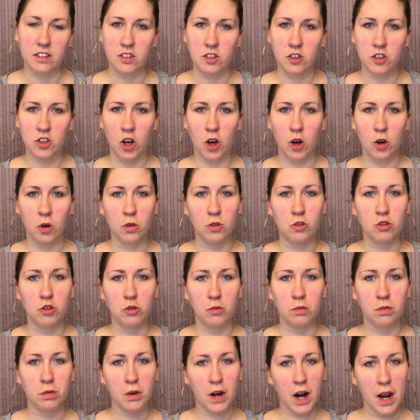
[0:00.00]
So
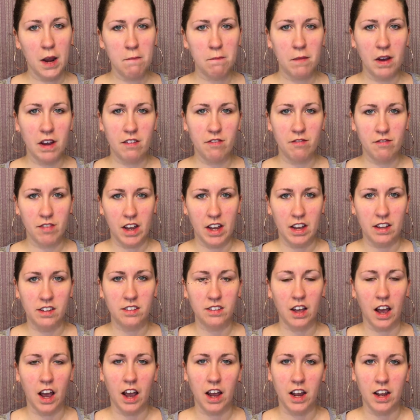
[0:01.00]
to prime my
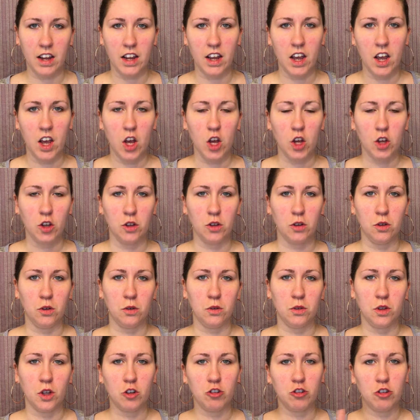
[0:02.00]
face, I
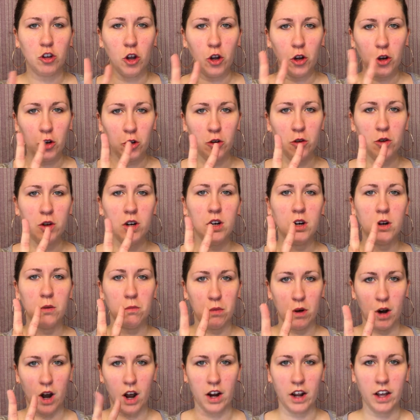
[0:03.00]
use two
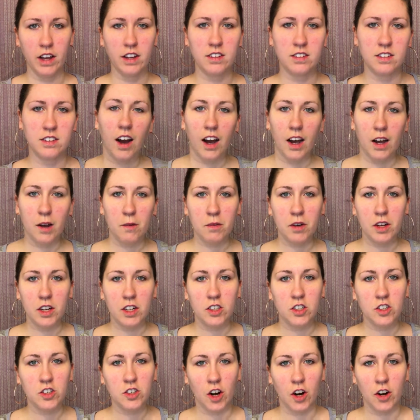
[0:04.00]
products. I'm going
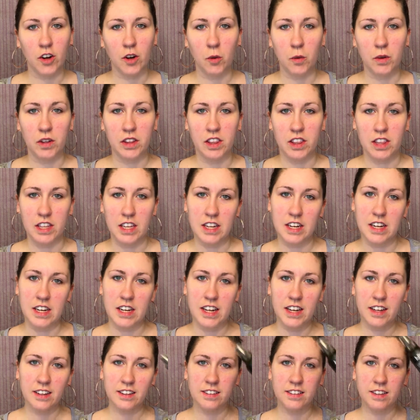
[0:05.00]
to start with the
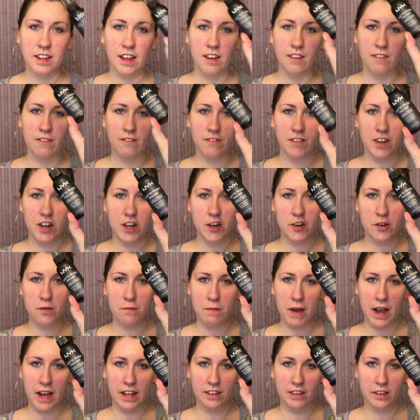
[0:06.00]
NYX Finish
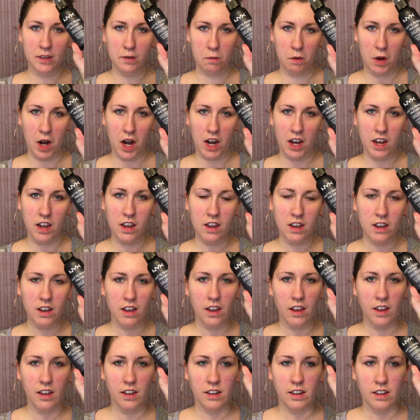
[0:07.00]
Matte Spray
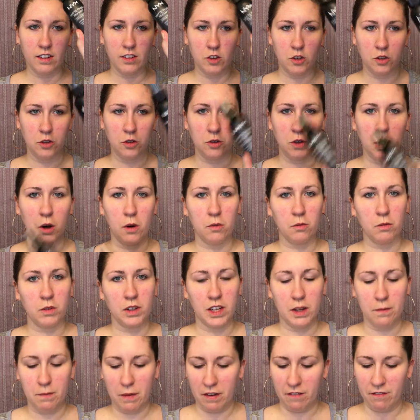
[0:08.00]
to
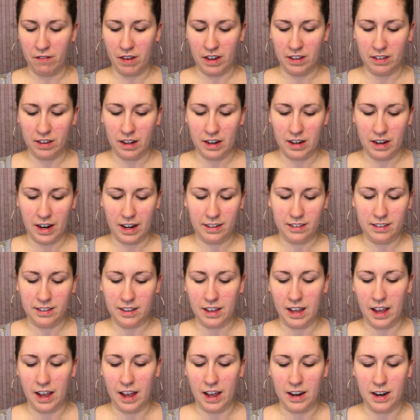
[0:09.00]
get my face nice
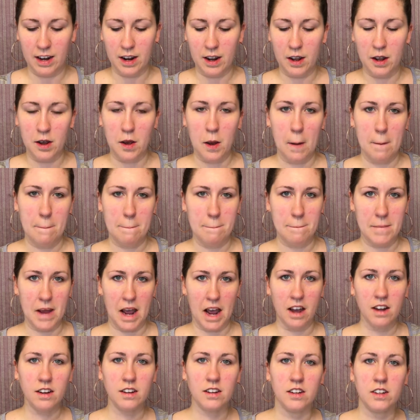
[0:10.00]
and
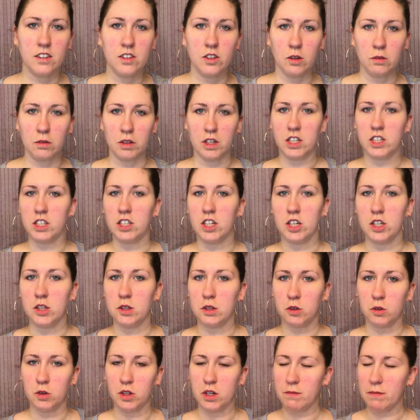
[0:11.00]
matte. So I'm going to start
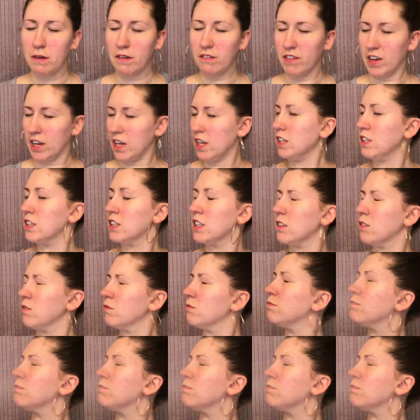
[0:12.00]
squirting my face.